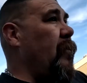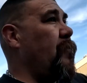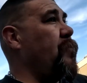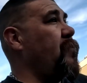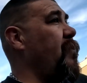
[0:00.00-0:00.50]

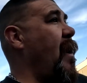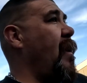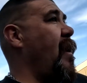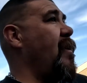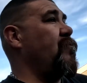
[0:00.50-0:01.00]
Other than
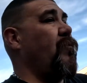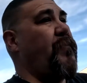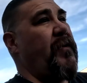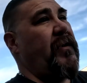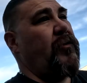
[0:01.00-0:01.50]
that, guys, we're
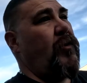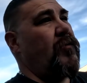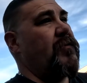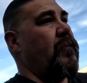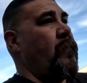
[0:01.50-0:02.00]
pretty
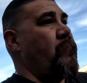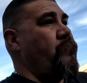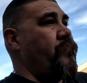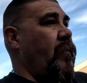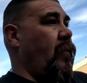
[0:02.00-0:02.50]
close.
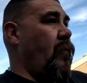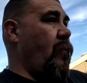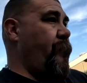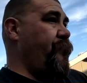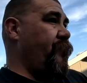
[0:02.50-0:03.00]

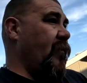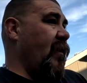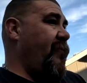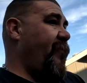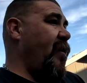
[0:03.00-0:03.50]

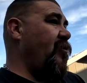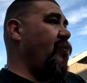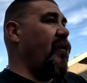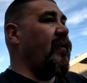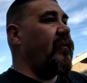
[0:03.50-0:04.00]
If I
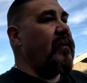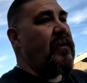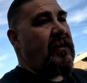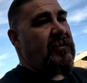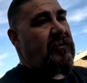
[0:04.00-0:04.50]
do anything
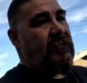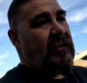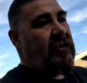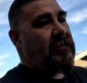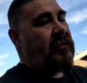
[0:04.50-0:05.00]
custom
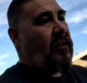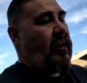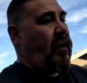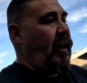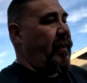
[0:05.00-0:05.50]
to this
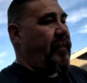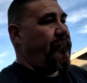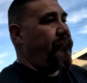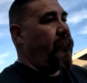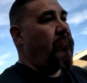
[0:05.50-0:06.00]
car,
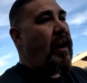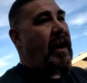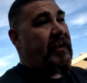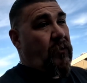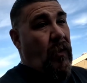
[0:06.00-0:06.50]
like
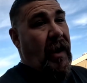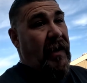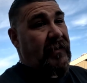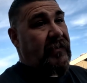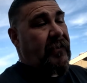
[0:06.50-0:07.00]
body
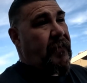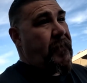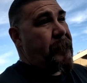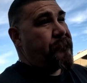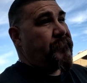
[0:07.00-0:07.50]
wise,
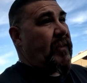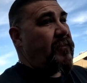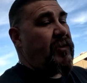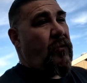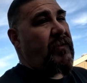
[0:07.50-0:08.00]

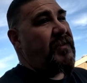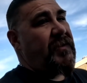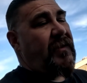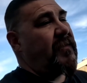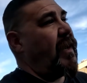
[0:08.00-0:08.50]
the only
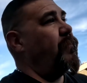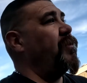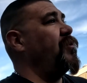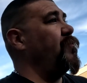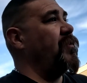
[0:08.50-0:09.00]
thing that I
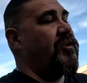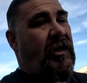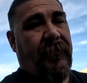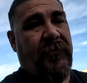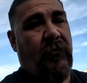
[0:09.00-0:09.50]
would do is
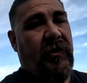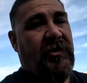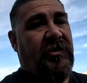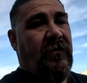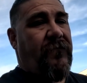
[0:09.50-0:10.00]
chop the
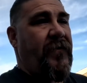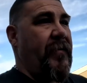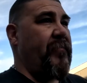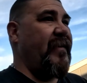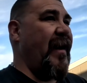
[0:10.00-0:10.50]
windshield
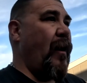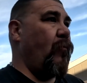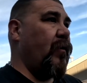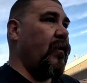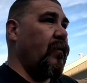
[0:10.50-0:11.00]
frame
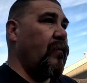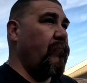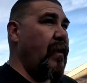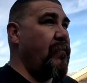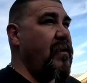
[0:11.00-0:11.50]
down,
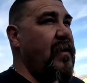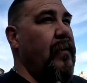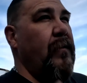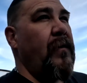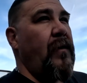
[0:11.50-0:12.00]
maybe.
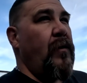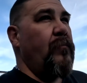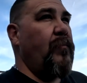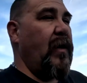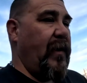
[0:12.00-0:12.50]

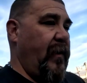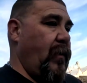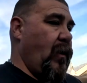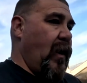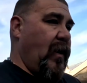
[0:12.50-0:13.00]
But
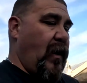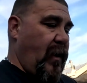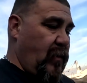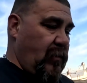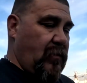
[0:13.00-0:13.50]
I
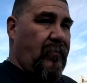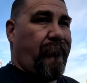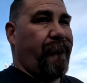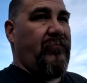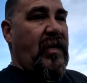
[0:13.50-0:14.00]
kind of
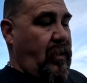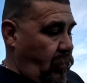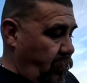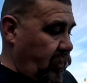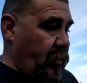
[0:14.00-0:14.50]
think
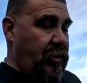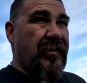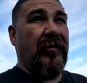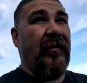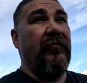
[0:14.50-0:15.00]
I'm gonna
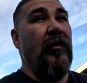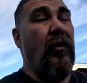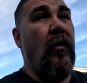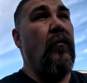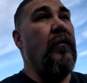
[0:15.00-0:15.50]
just leave it
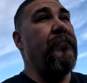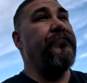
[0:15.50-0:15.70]
alone.